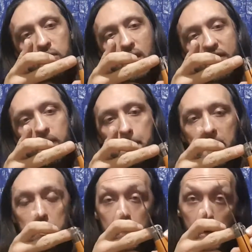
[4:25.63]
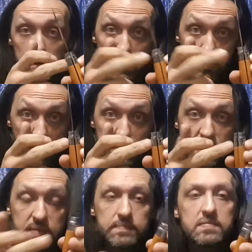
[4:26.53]
You have a metal collar
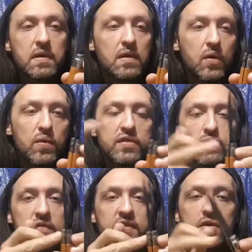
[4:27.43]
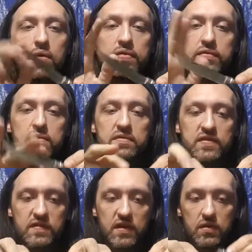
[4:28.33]
around it with a rivet going through
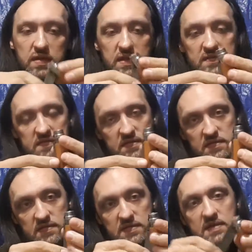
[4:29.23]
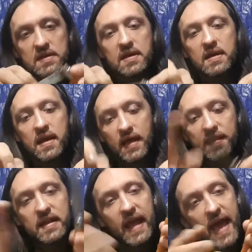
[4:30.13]
to secure this, and
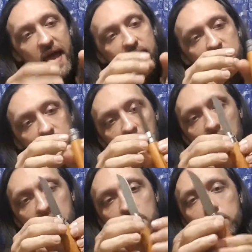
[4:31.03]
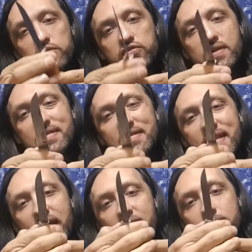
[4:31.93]
then they added the collet, which you can
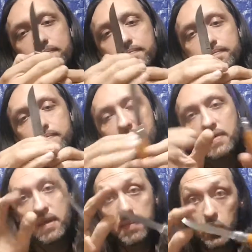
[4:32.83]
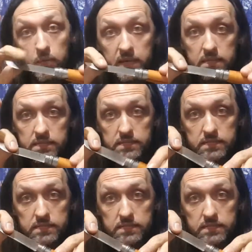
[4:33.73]
slide it, keep it open,